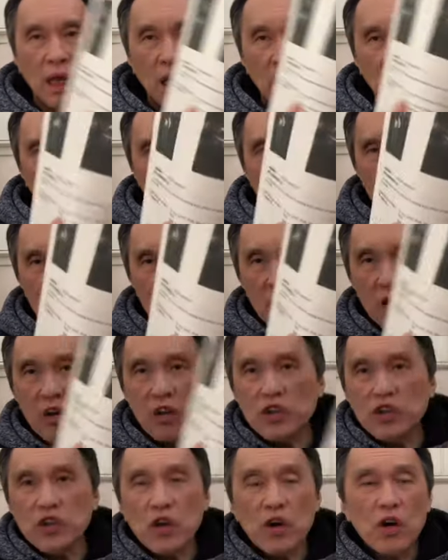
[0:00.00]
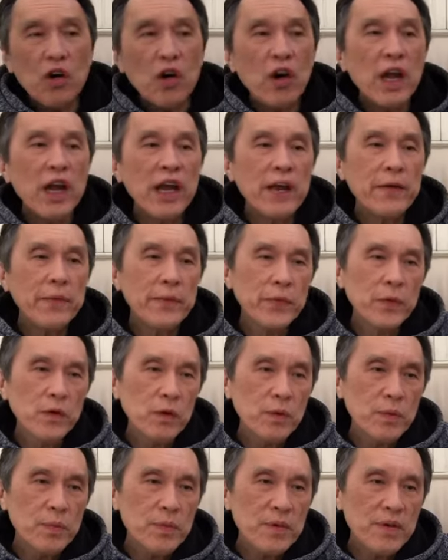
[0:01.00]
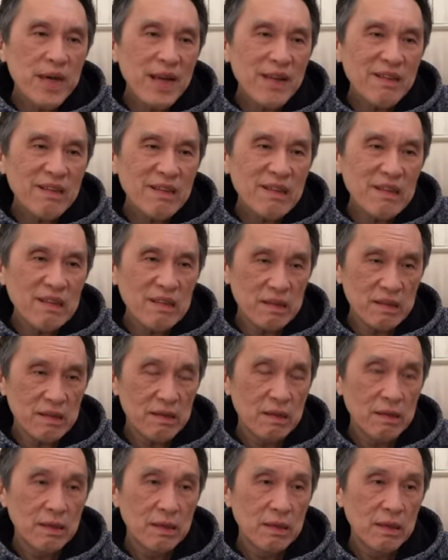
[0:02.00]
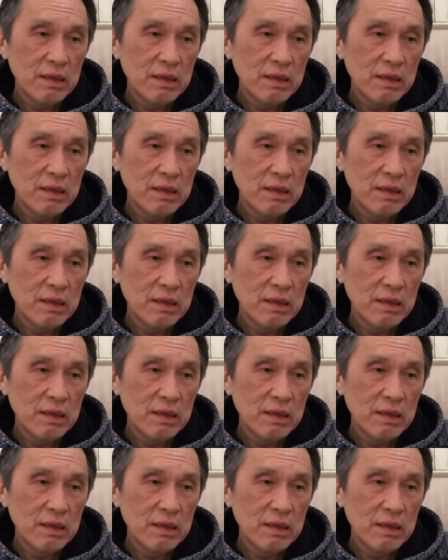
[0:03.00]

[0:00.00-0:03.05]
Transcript: the mojo have to practice